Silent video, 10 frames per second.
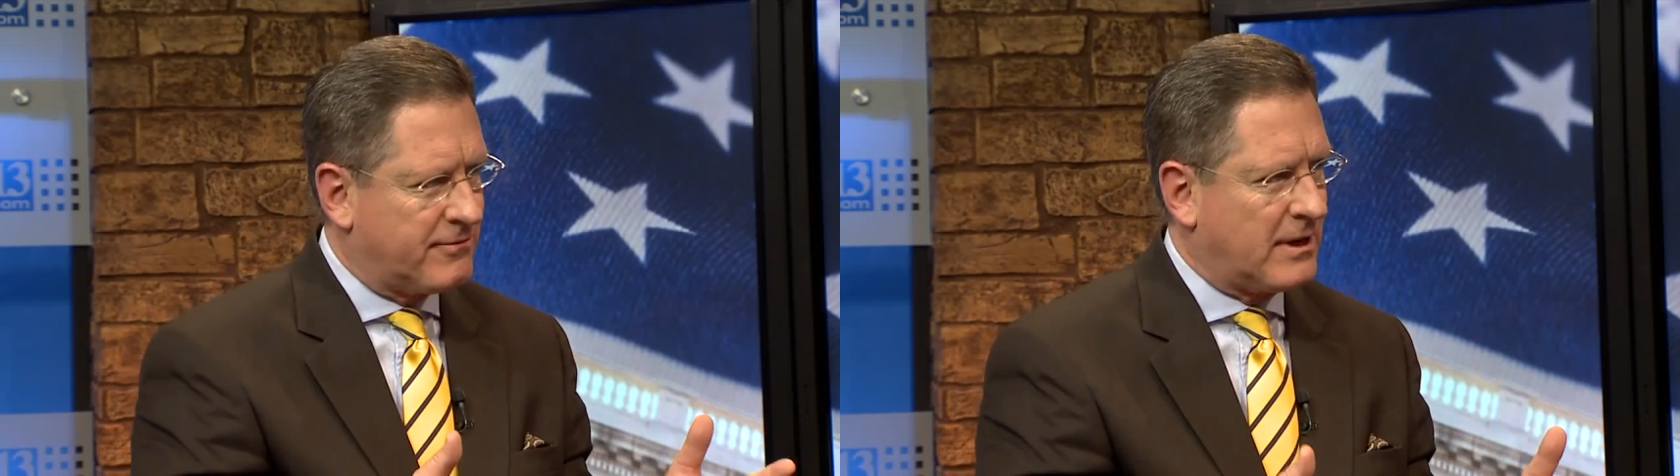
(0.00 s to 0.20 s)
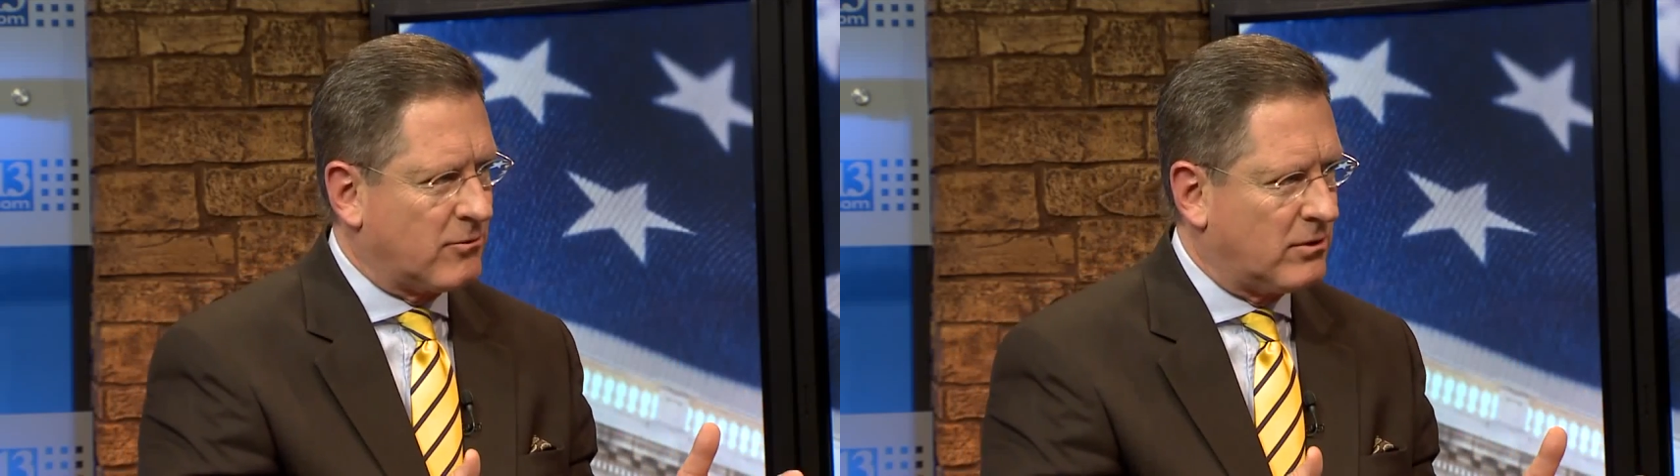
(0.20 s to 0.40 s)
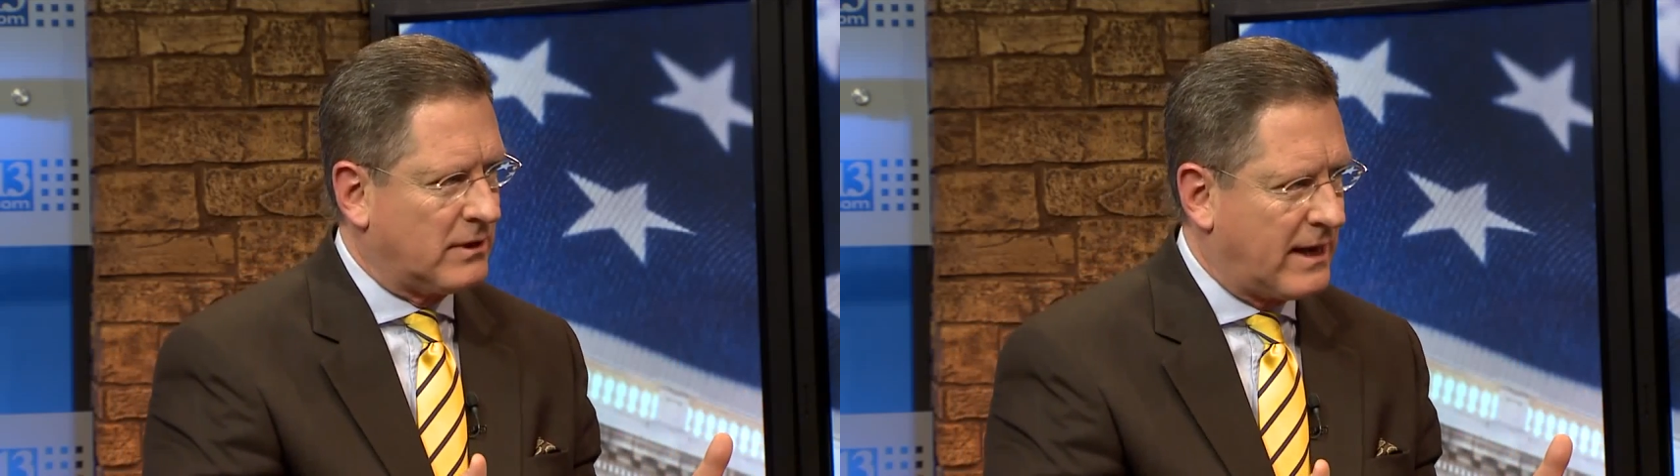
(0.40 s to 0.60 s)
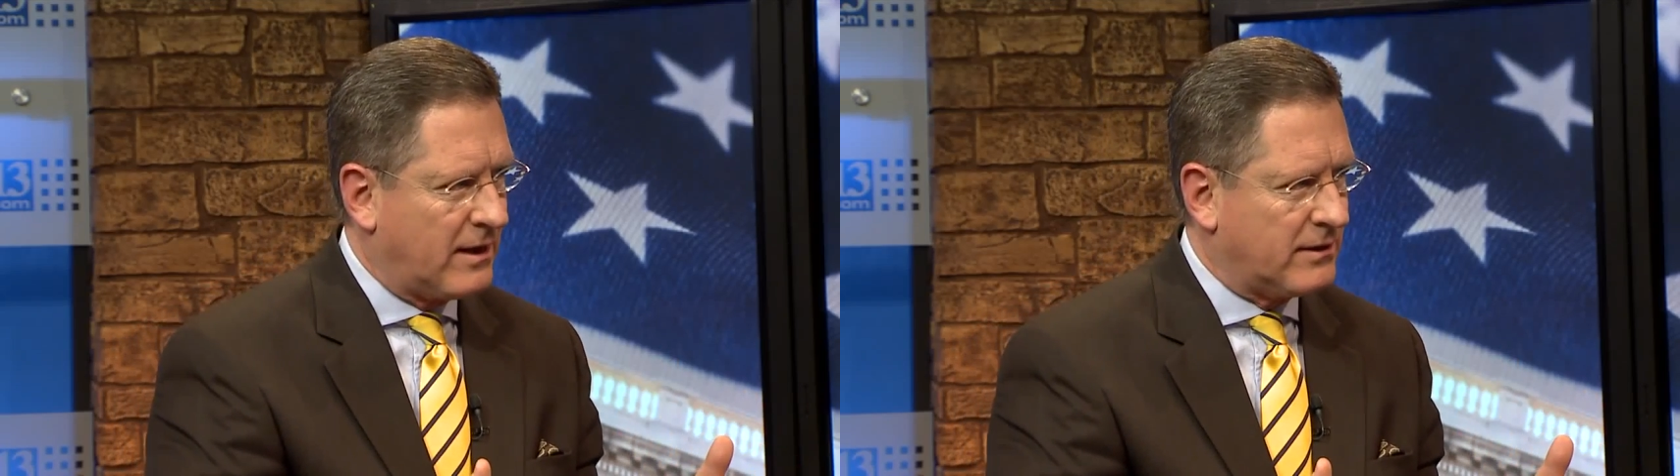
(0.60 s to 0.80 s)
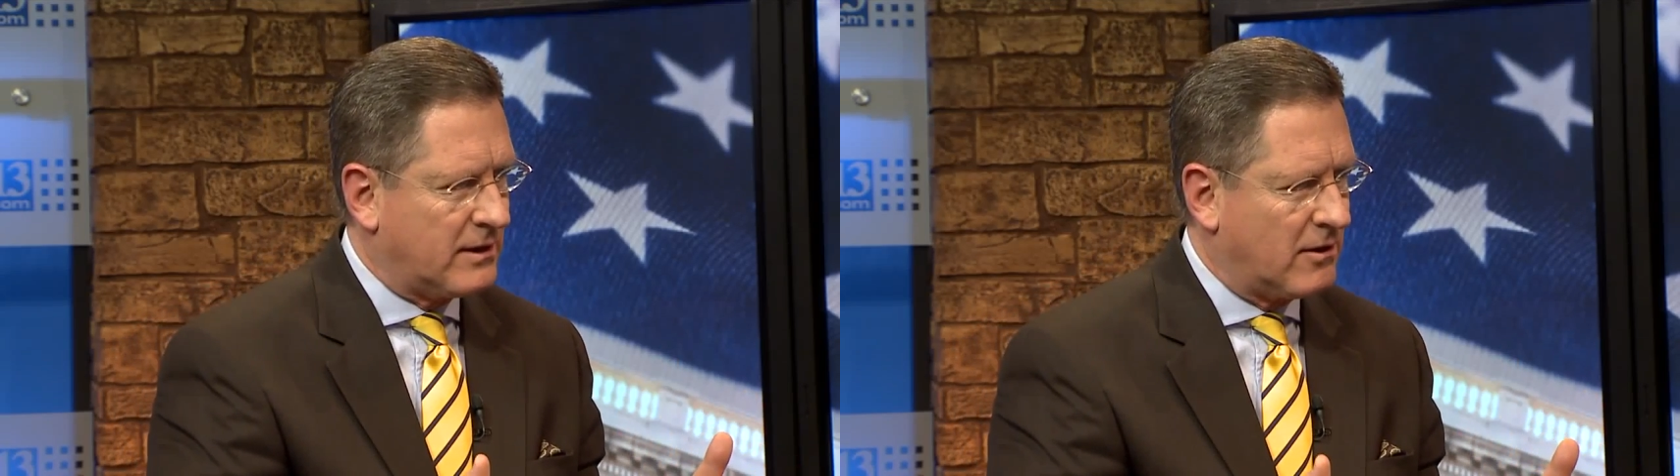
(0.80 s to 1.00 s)
federal
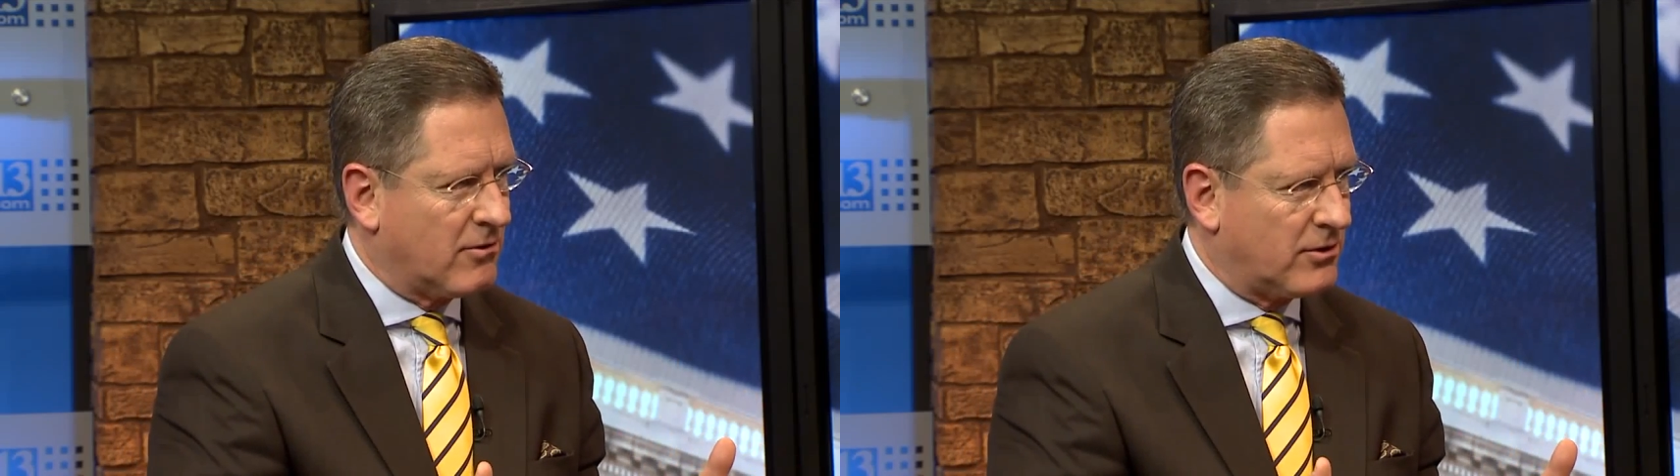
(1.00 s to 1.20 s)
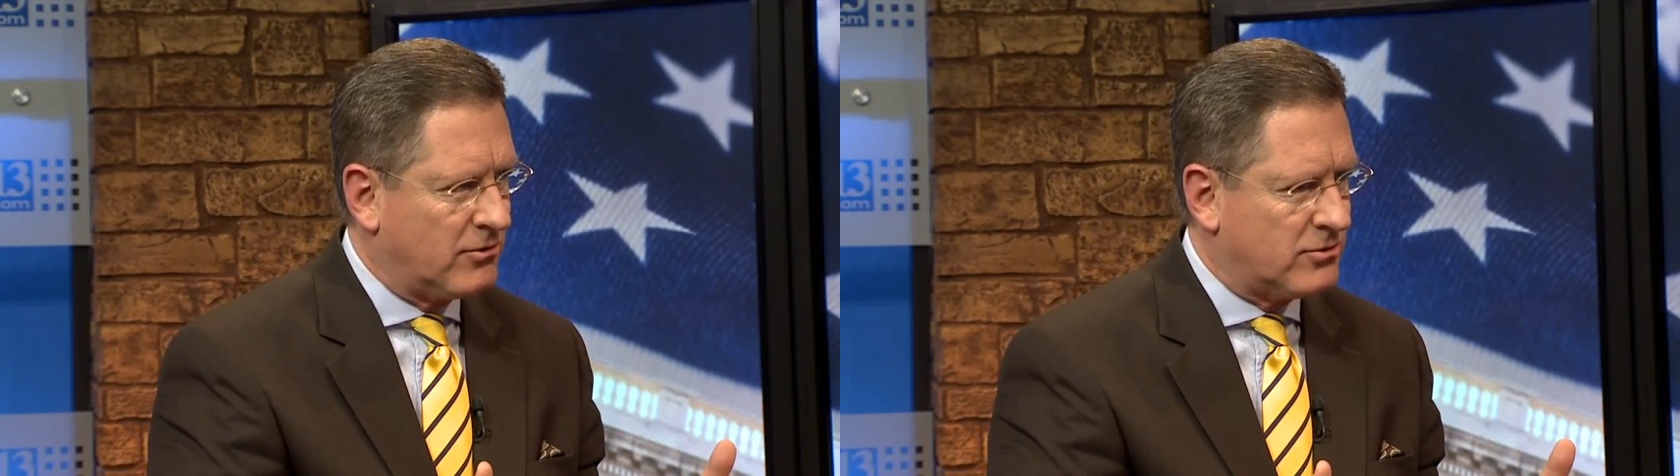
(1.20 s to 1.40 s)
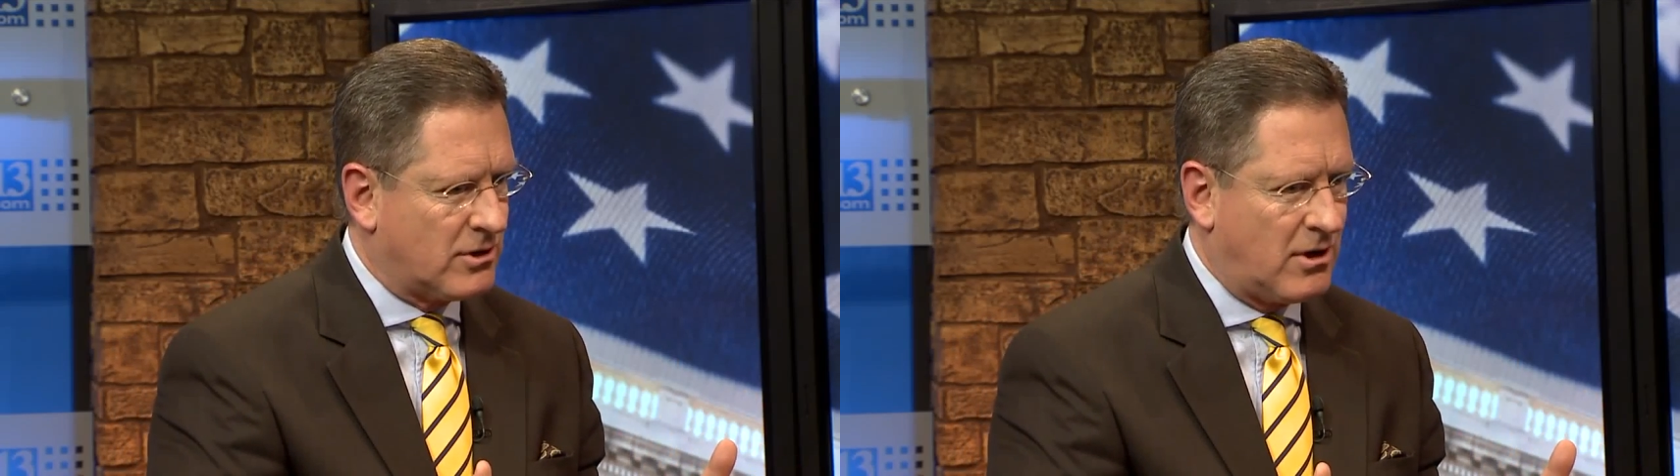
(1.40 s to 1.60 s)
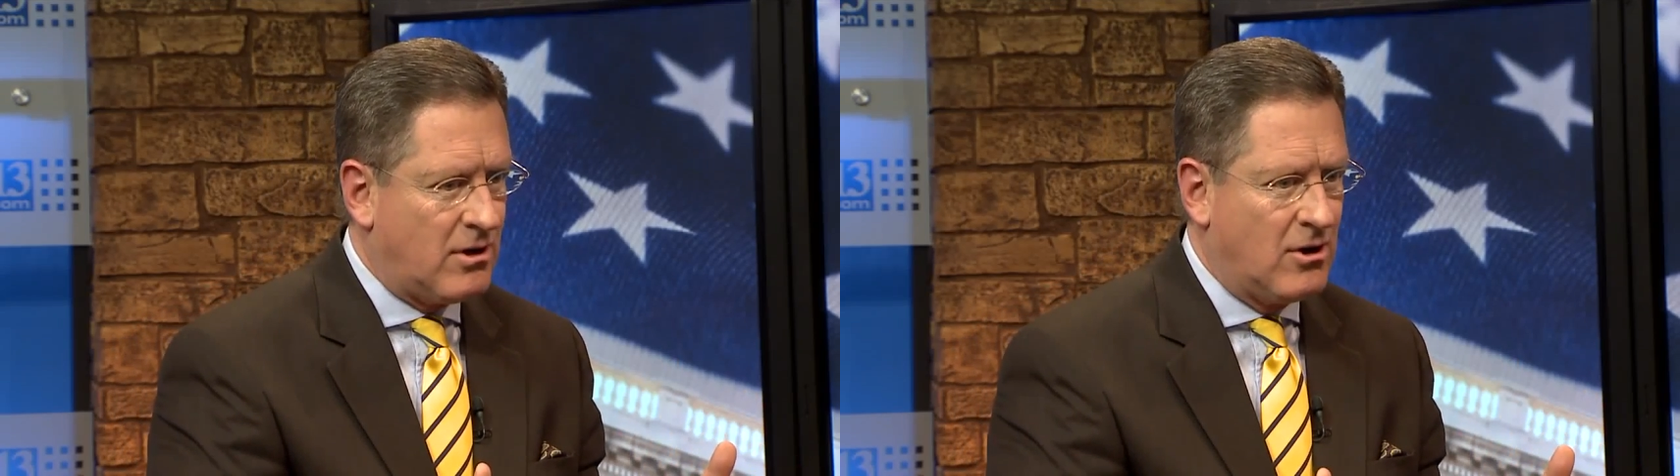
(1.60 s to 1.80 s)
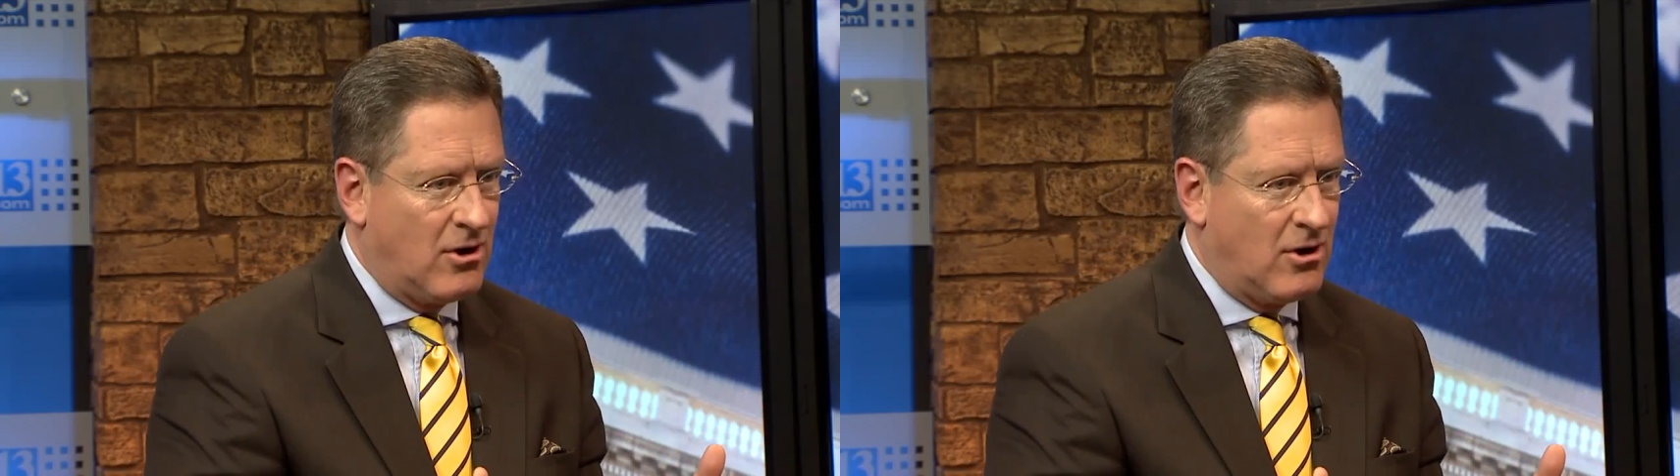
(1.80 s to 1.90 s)
land here in Utah